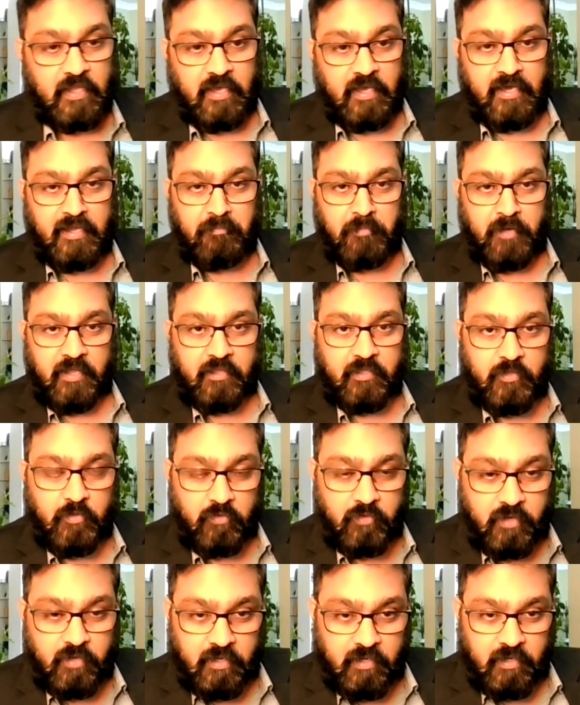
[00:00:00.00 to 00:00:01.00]
And my
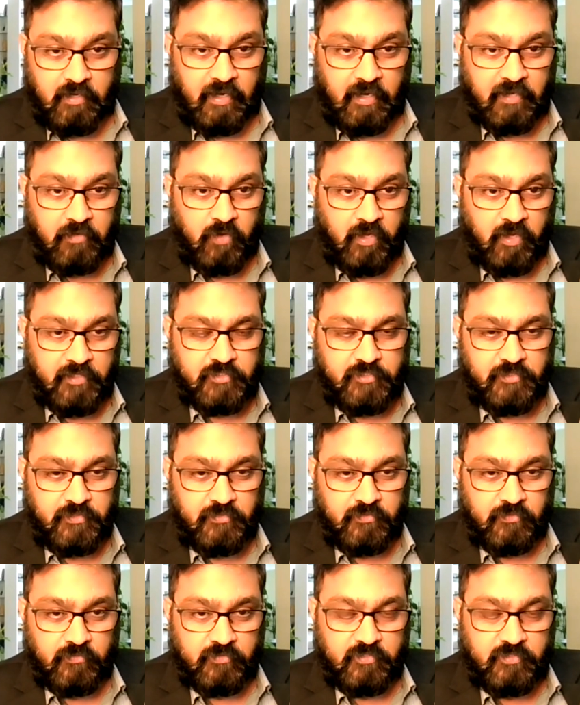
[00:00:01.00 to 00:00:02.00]
quick advice to
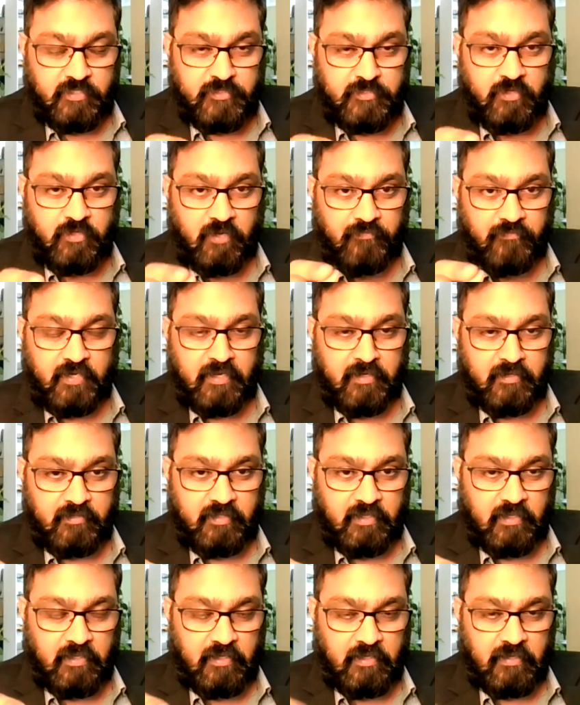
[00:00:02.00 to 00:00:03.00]
you, since you have done
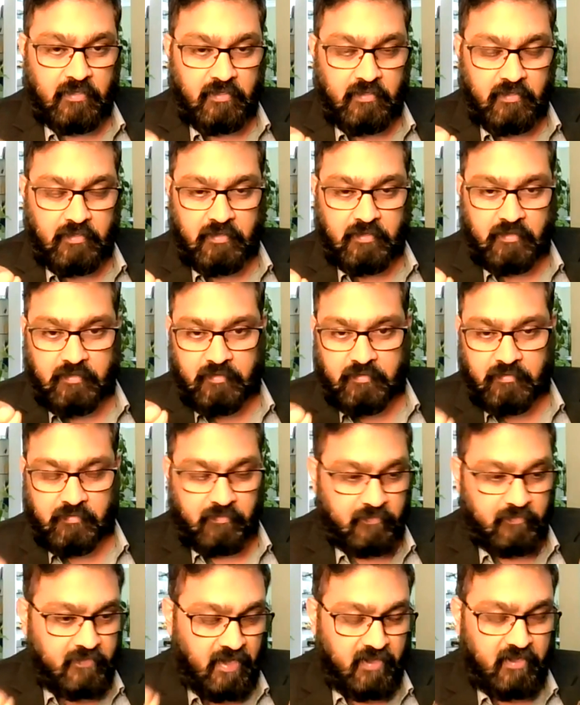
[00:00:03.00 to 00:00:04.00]
the
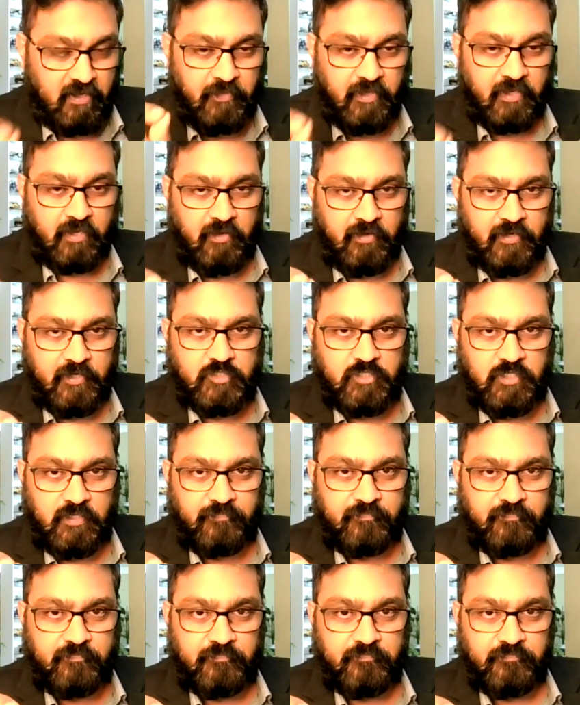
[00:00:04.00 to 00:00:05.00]
dynamic
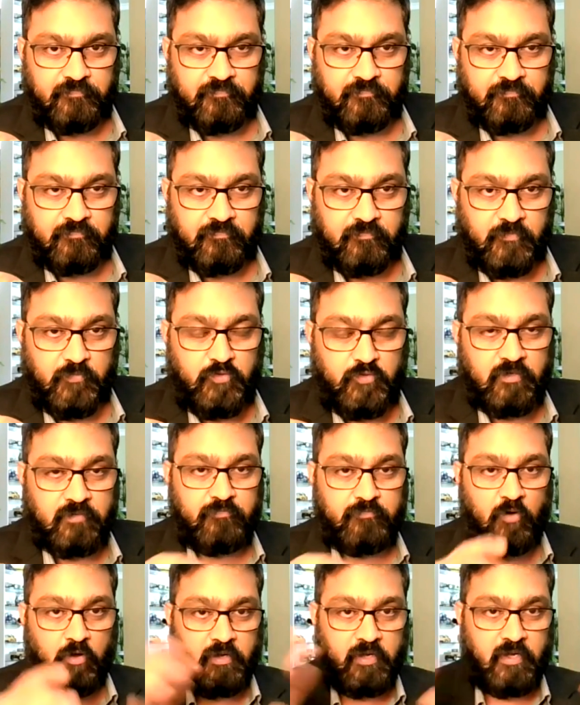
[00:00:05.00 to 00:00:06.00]
leadership, your
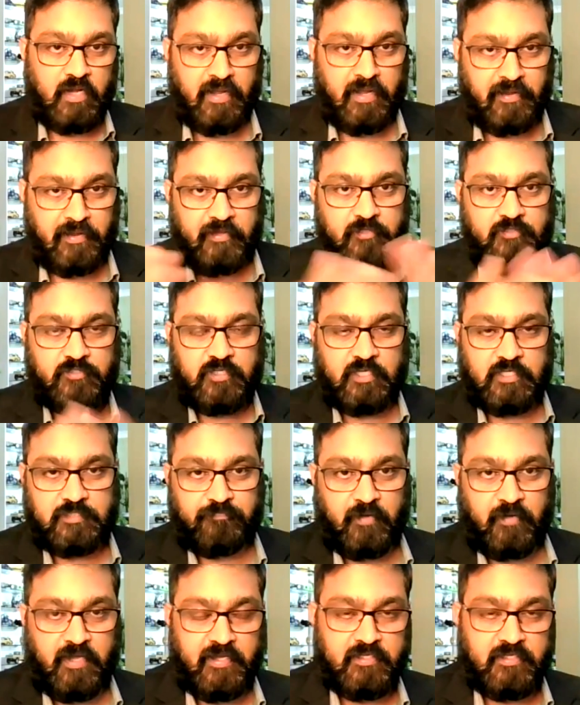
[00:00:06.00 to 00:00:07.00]
body language
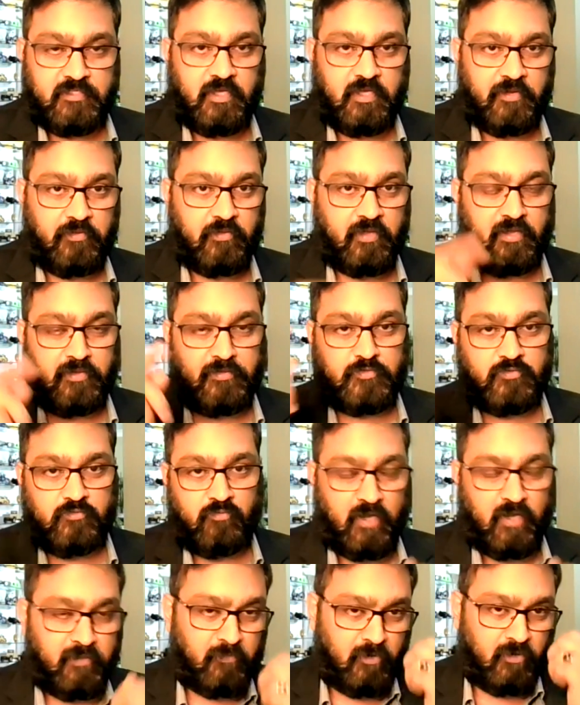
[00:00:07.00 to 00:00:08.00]
explains that you can do
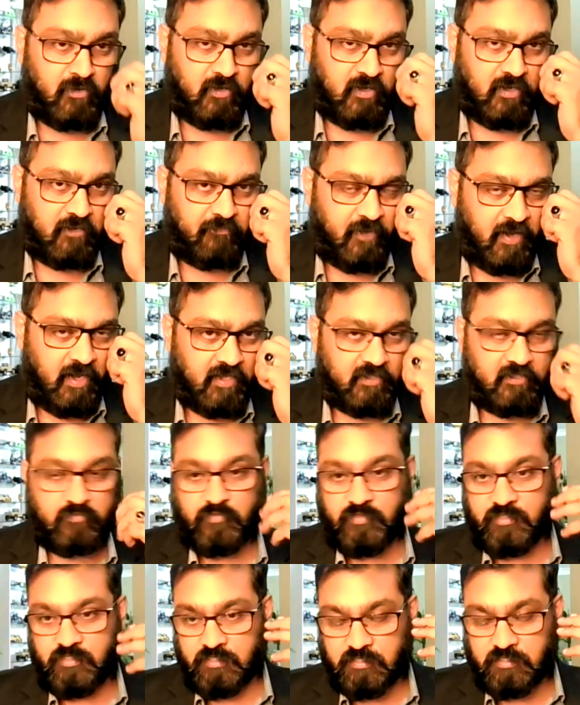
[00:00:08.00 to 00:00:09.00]
one more path,
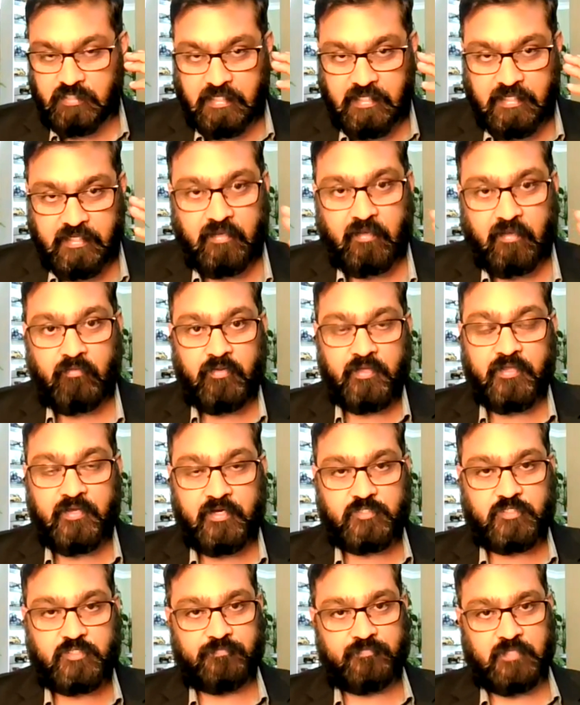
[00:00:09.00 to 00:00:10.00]
which is
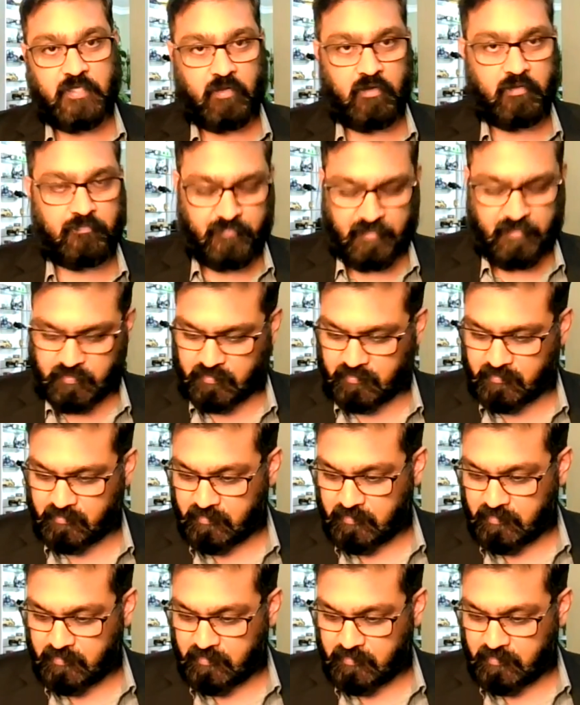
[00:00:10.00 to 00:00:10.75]
leadership development.